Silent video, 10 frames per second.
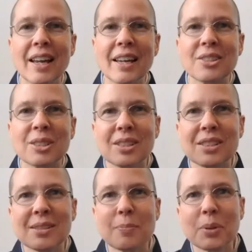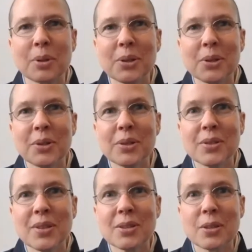It just
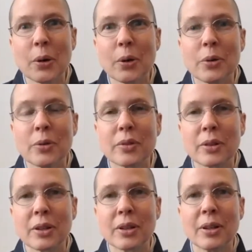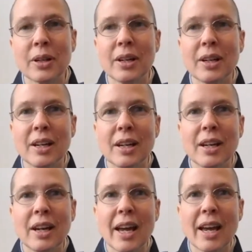pulls us over.
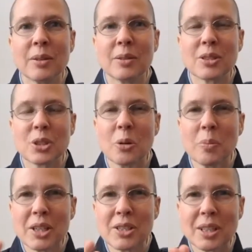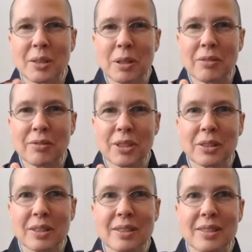And so much that we feel
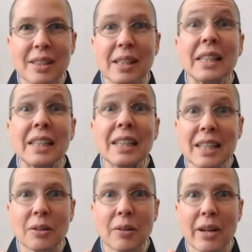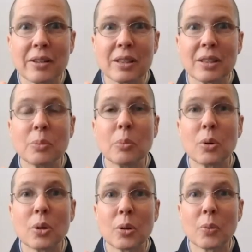this solidity around it, the
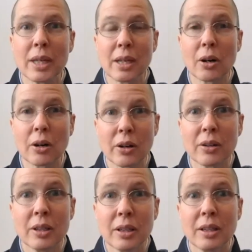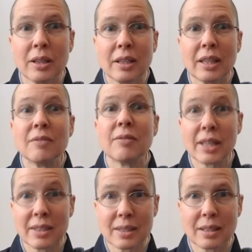more we are
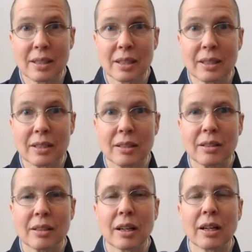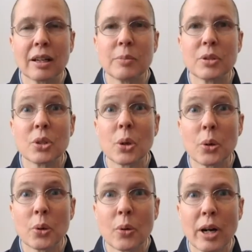invested in it. Oh, I'm
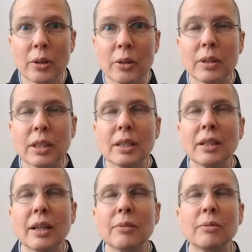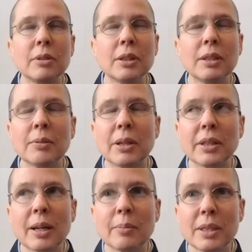so hungry. I really want
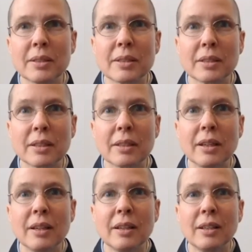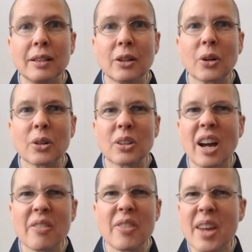that pizza. Or,
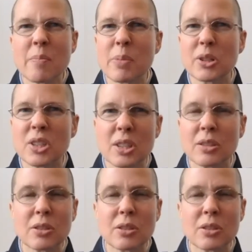God, that person is